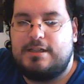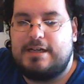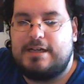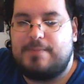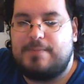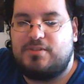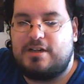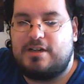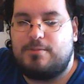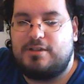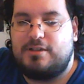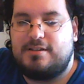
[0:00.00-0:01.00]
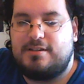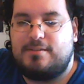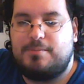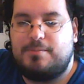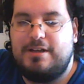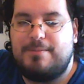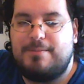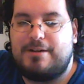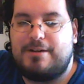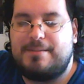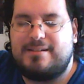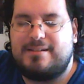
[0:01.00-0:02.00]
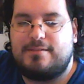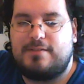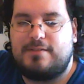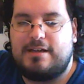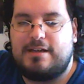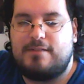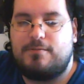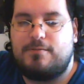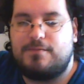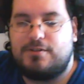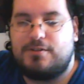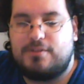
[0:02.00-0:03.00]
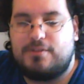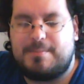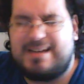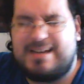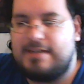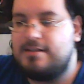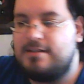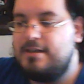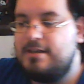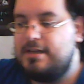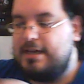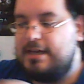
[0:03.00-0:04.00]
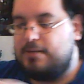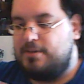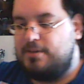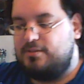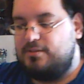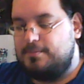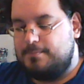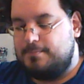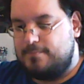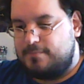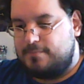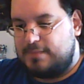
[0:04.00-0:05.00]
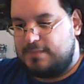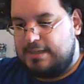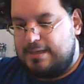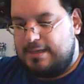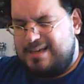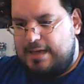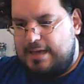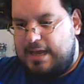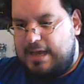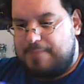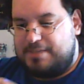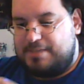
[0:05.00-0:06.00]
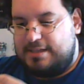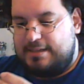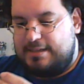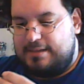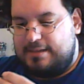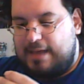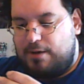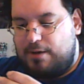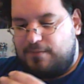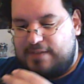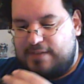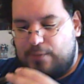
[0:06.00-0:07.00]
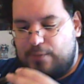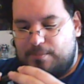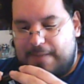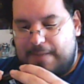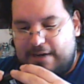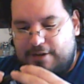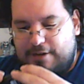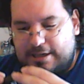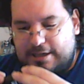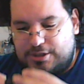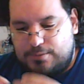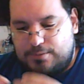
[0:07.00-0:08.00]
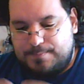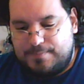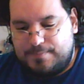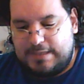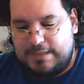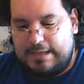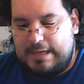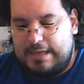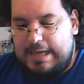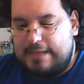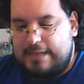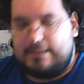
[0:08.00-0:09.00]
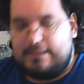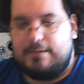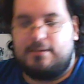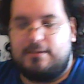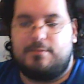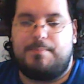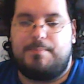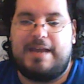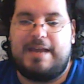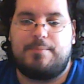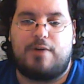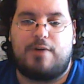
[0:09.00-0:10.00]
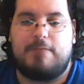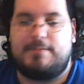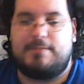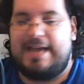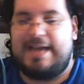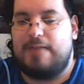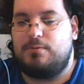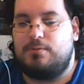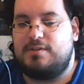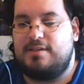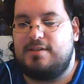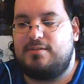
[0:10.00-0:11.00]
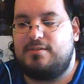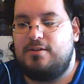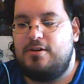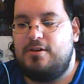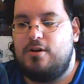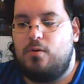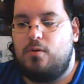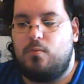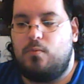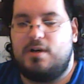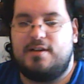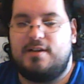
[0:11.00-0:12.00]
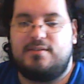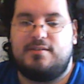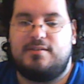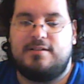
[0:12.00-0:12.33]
I'm terrible at this, probably because it's kind of reversed on my end. Anyways, but however, that was a minor issue. The main problem I had with this was